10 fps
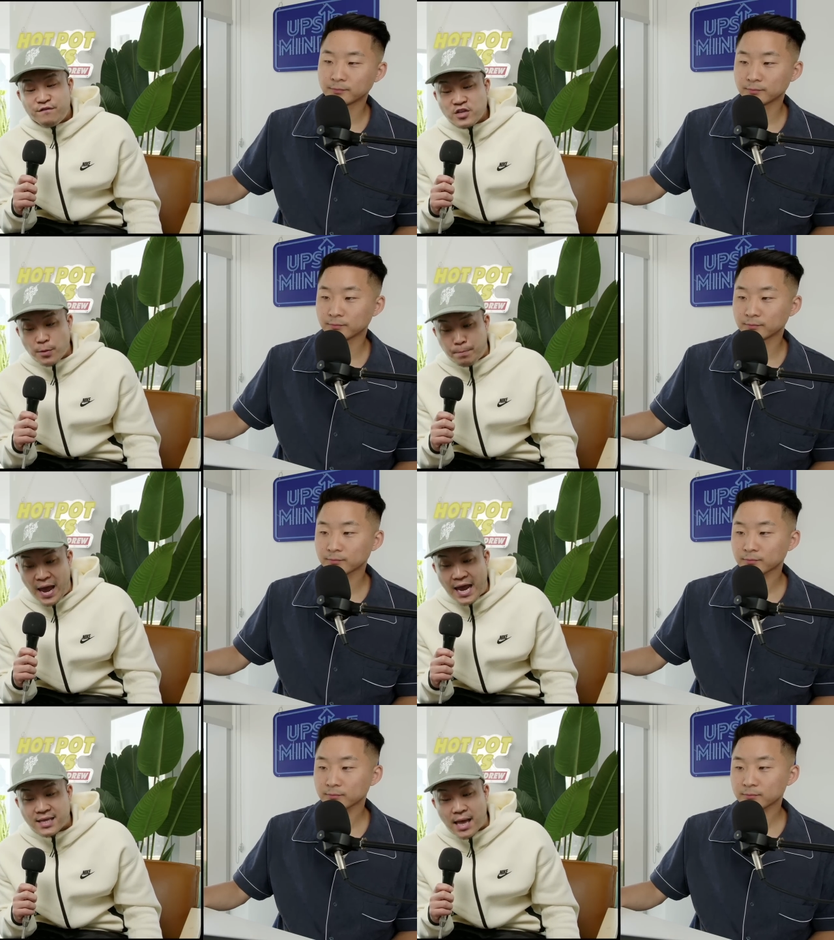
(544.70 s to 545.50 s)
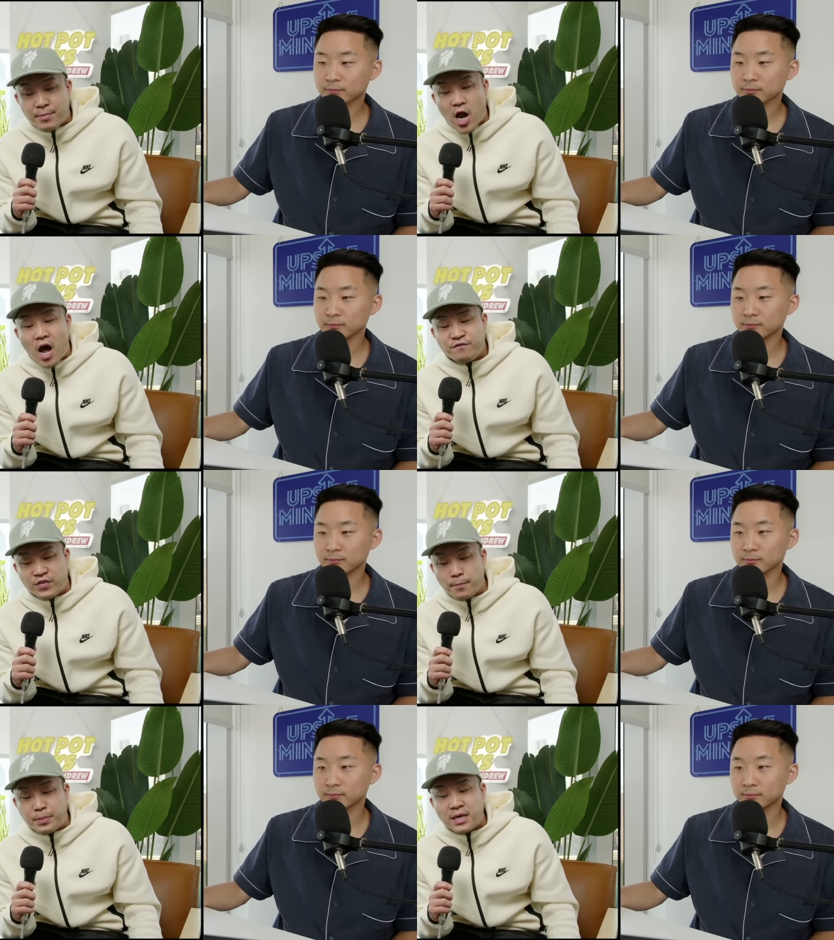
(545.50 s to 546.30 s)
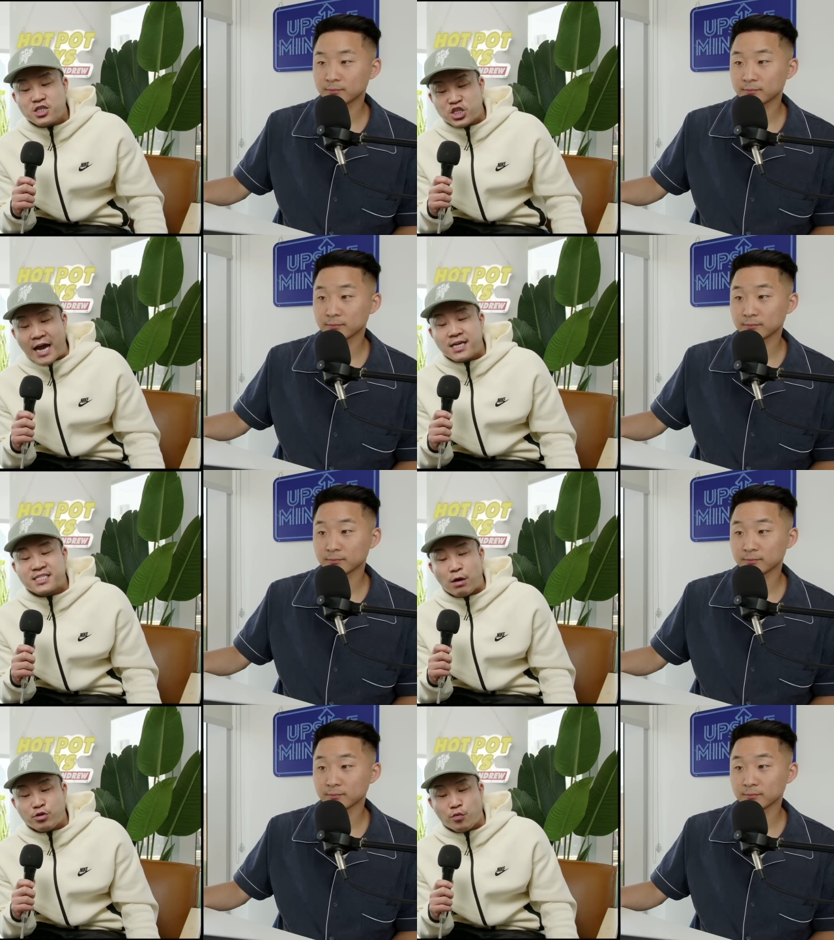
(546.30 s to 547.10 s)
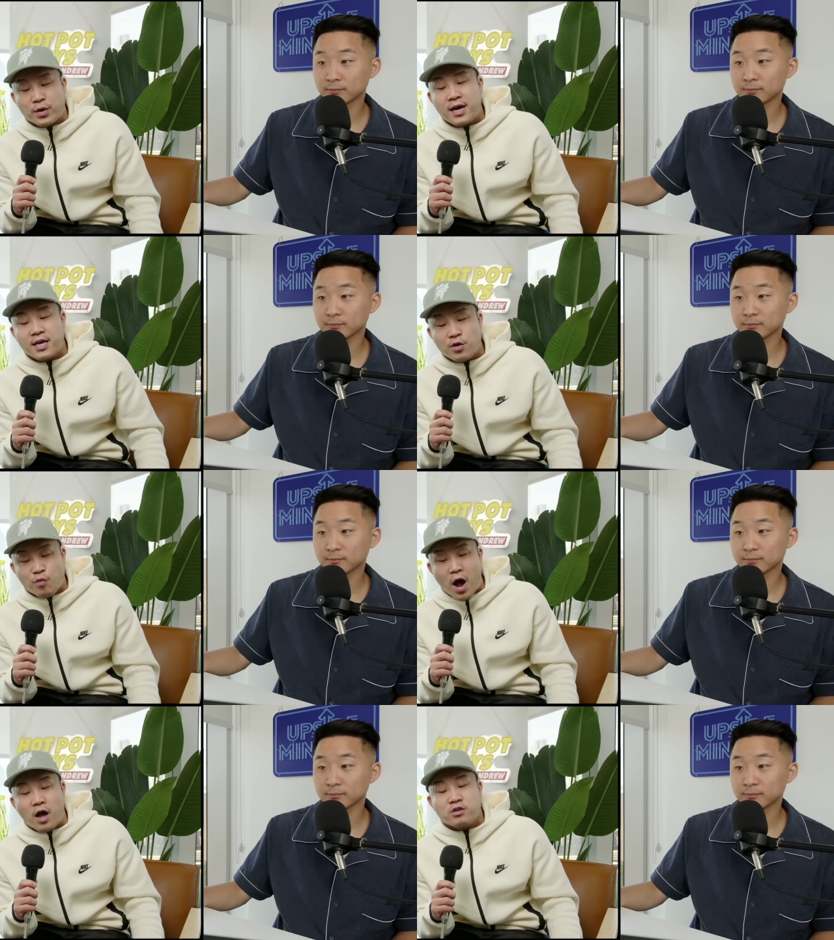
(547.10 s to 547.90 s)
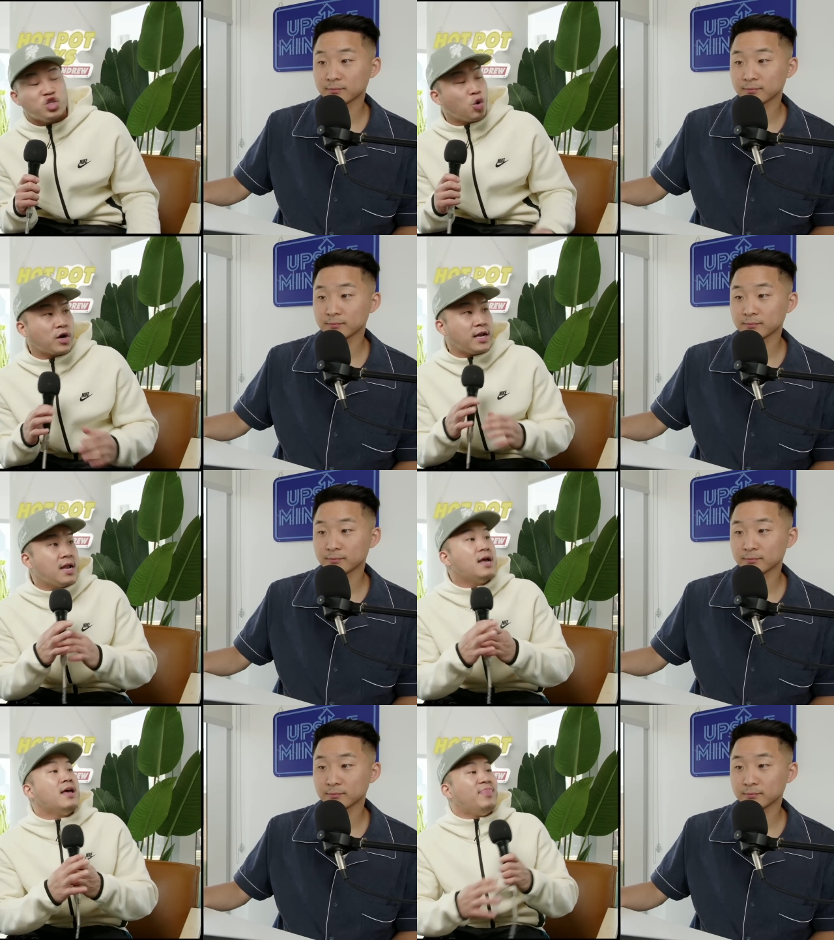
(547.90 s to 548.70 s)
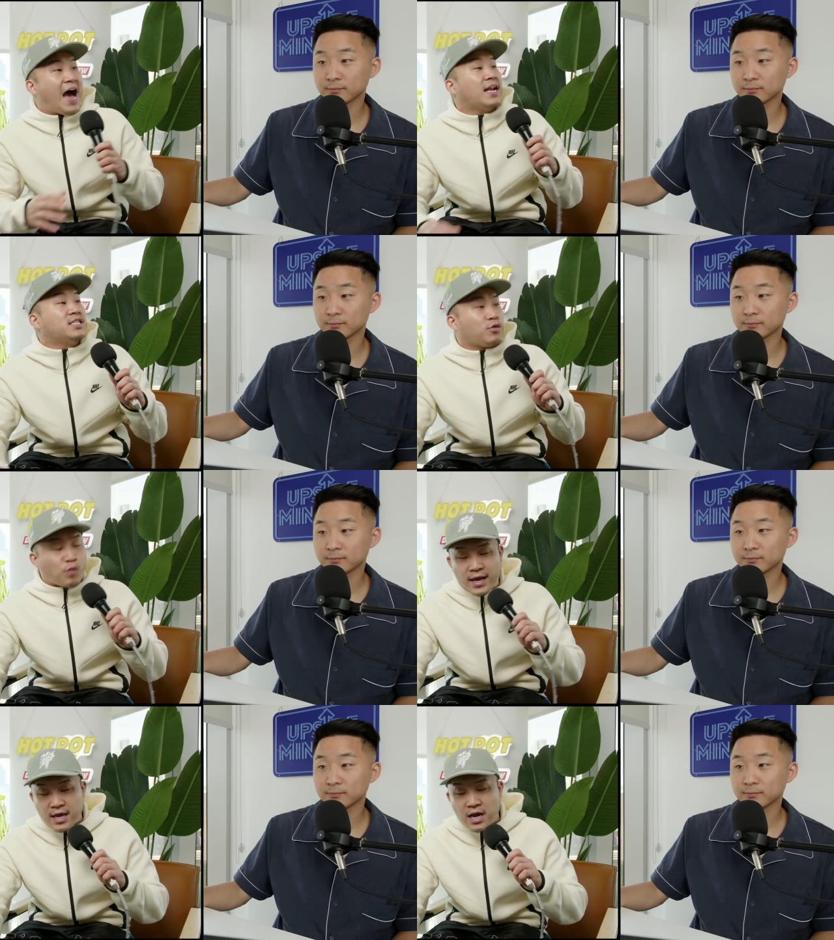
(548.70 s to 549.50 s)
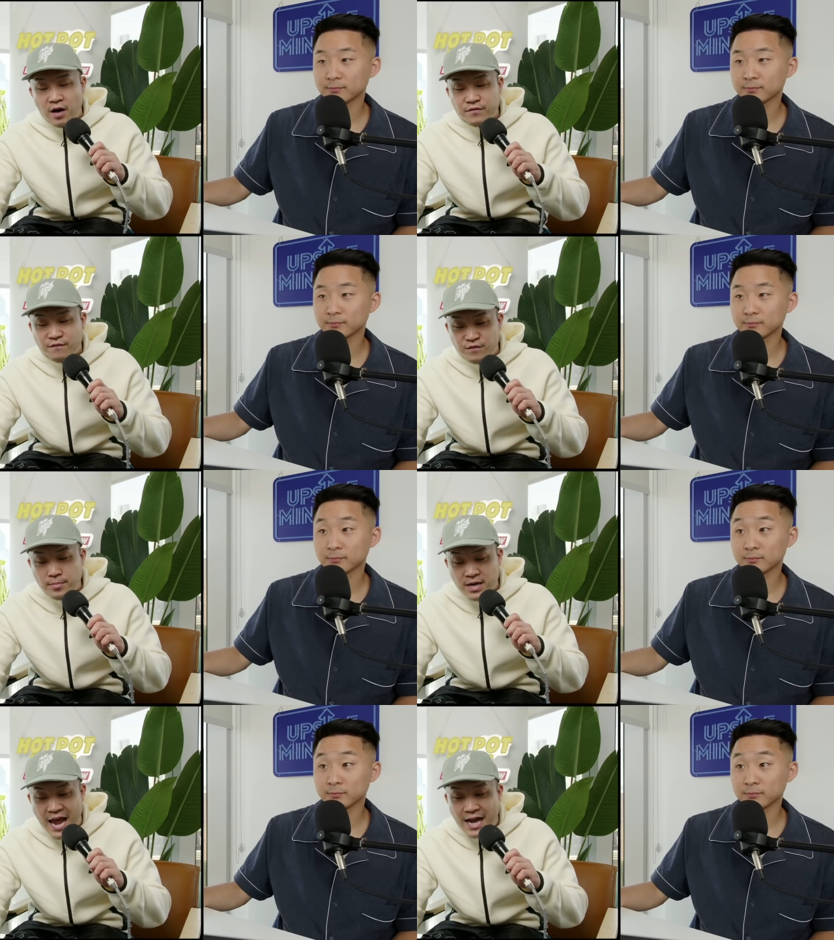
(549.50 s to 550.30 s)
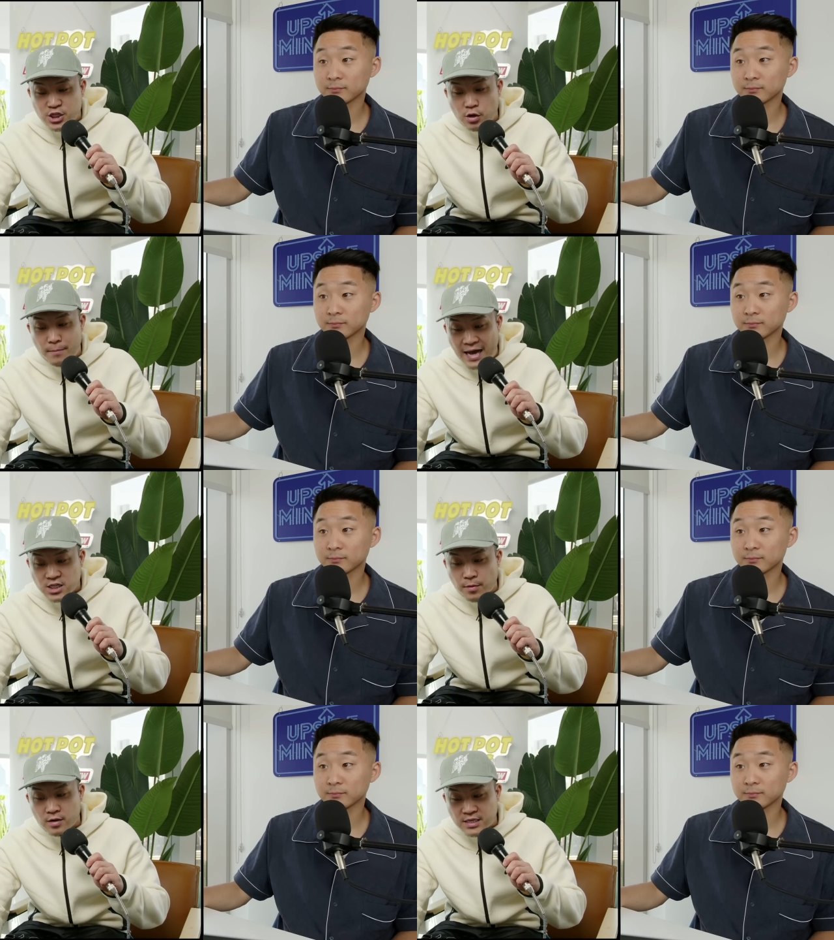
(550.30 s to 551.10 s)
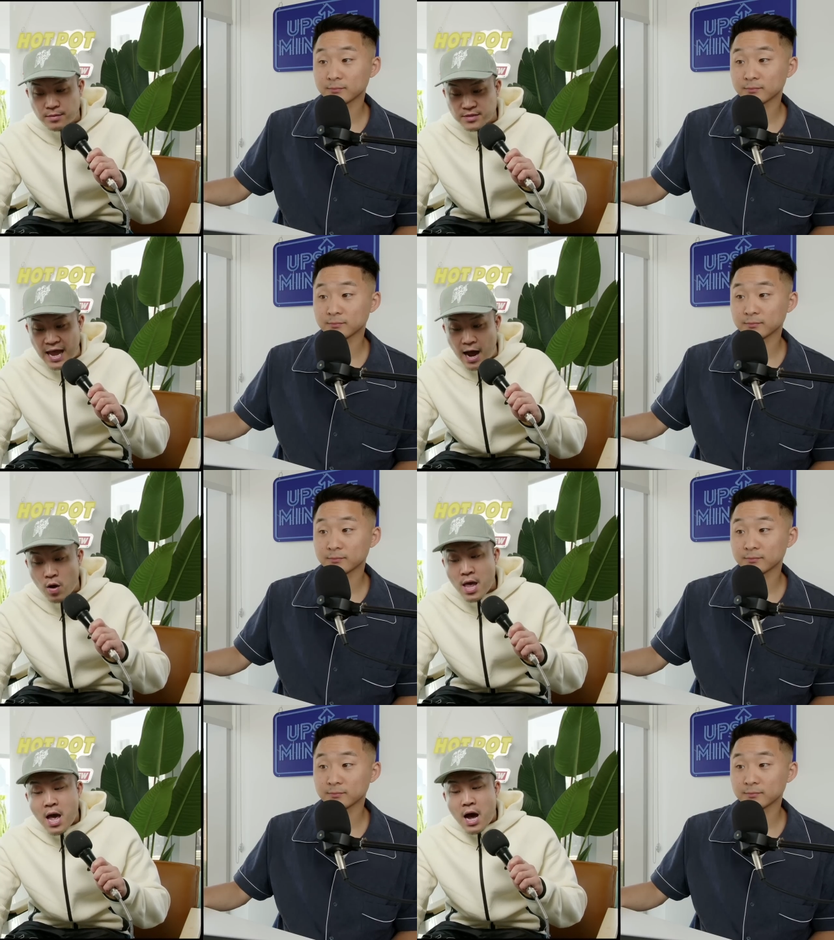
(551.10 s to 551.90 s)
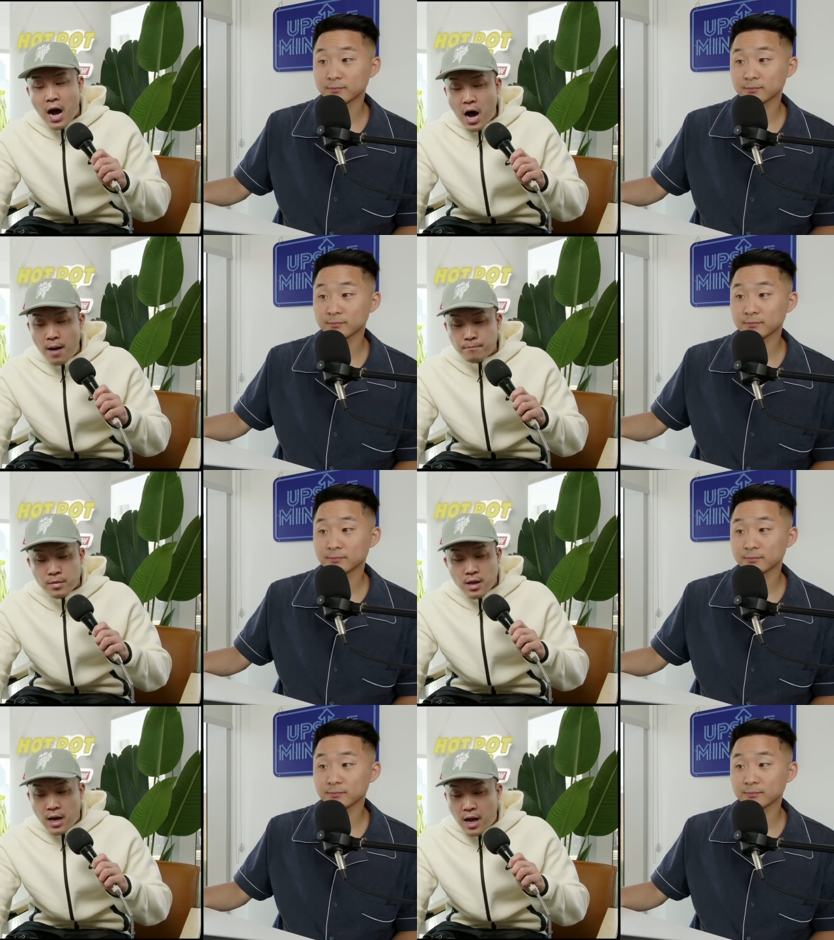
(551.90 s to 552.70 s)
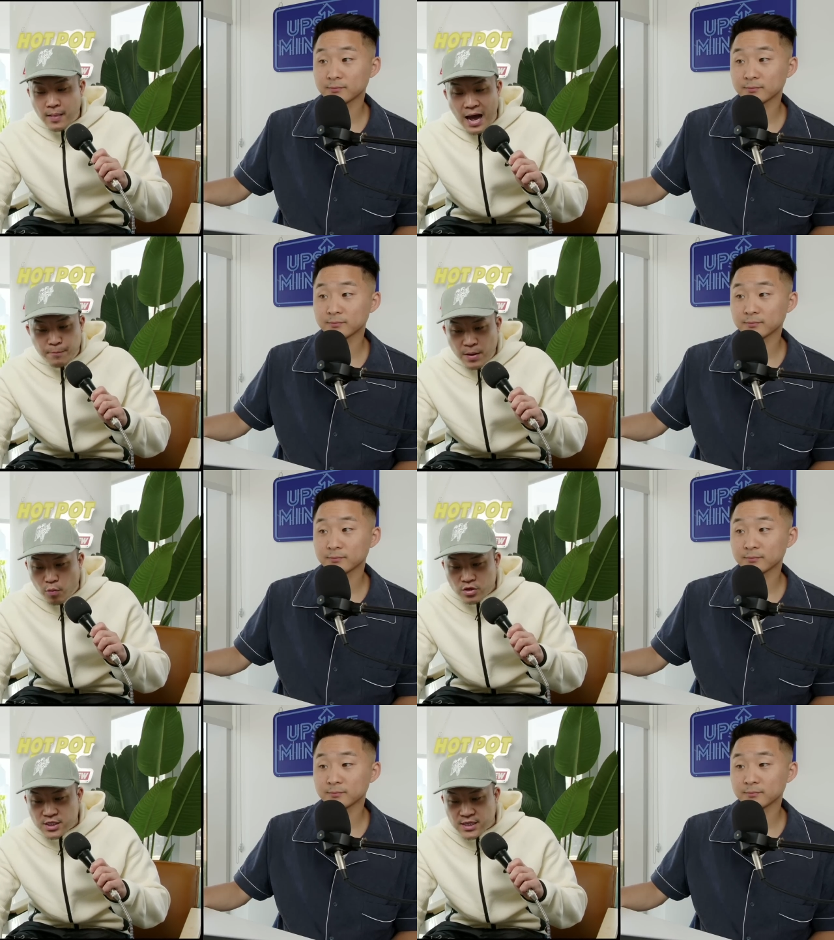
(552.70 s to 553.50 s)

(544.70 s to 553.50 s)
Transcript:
Speaker 1: Japan, Lebanon, Philippines, China, South Korea, Iran, Jordan. That is the ranking of the FIBA national basketball teams now. A lot of people were just